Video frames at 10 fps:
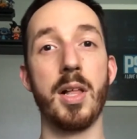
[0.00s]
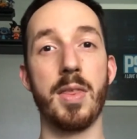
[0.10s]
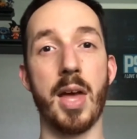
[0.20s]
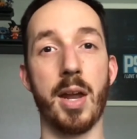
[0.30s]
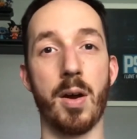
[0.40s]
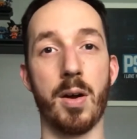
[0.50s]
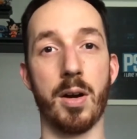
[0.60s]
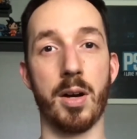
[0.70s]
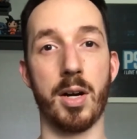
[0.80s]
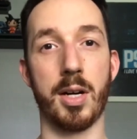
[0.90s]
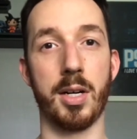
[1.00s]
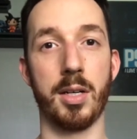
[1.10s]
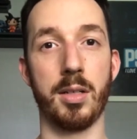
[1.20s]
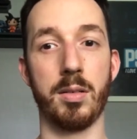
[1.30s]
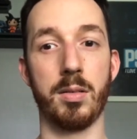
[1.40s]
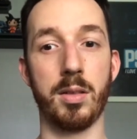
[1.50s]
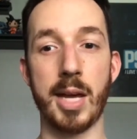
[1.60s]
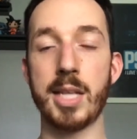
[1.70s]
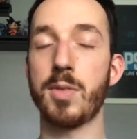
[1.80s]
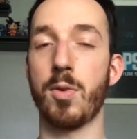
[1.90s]
that are
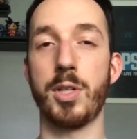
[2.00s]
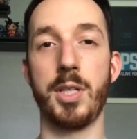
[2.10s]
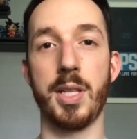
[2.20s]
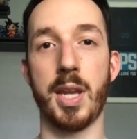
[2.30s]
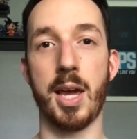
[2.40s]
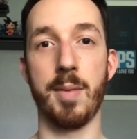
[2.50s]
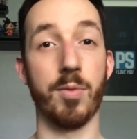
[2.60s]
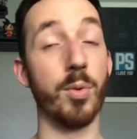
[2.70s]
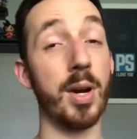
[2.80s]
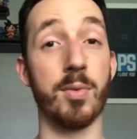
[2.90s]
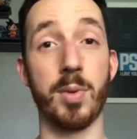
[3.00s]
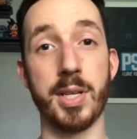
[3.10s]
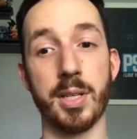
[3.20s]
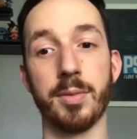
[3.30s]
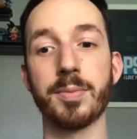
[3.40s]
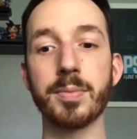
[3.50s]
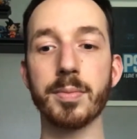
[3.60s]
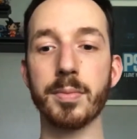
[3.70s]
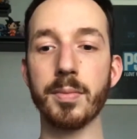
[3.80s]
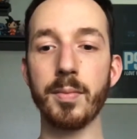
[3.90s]
less fortunate than I am for whatever reason.
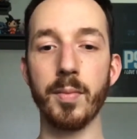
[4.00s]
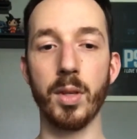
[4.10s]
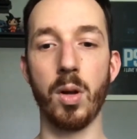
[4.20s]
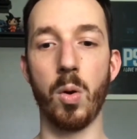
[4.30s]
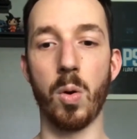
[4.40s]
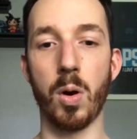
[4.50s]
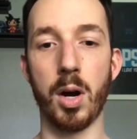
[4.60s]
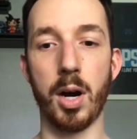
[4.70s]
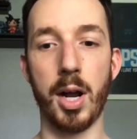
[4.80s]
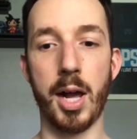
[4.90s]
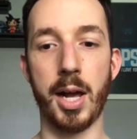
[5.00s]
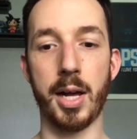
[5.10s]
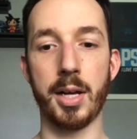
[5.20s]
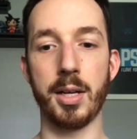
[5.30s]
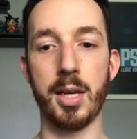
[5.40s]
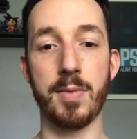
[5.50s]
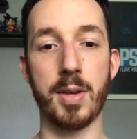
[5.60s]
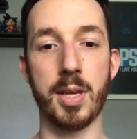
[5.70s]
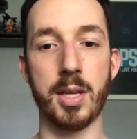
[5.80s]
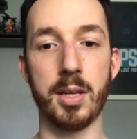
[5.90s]
Or
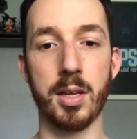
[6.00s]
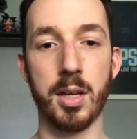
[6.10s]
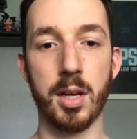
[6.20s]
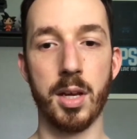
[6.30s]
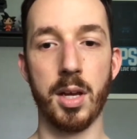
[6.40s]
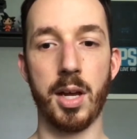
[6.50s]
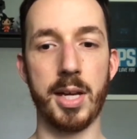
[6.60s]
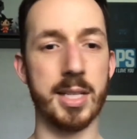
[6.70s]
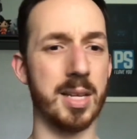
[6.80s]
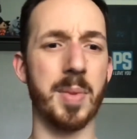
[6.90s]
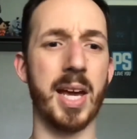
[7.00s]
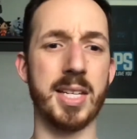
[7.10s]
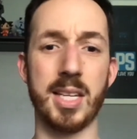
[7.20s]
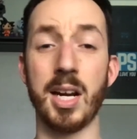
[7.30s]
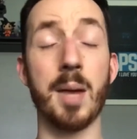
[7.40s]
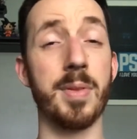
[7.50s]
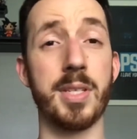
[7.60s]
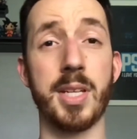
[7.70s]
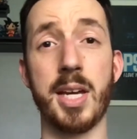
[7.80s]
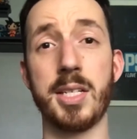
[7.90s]
even in a couple of
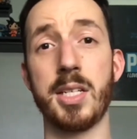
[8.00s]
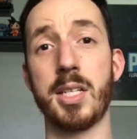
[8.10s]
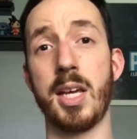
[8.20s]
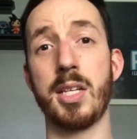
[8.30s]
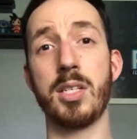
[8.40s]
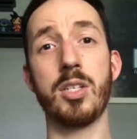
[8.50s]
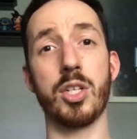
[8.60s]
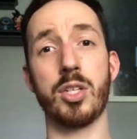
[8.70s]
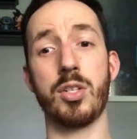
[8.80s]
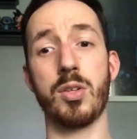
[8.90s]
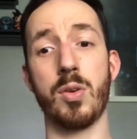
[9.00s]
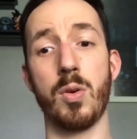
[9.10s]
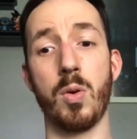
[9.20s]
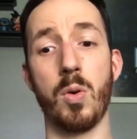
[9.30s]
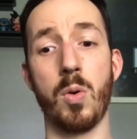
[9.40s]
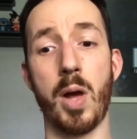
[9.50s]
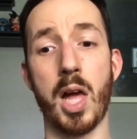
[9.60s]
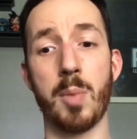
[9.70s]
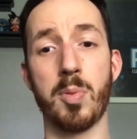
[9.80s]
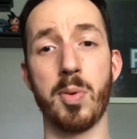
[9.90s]
these cases, it's just to
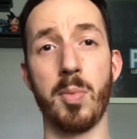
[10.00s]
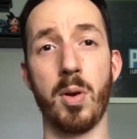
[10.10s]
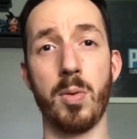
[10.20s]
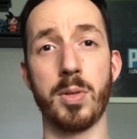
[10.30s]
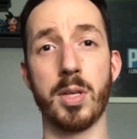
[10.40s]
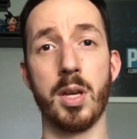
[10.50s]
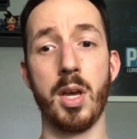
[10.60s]
help promote,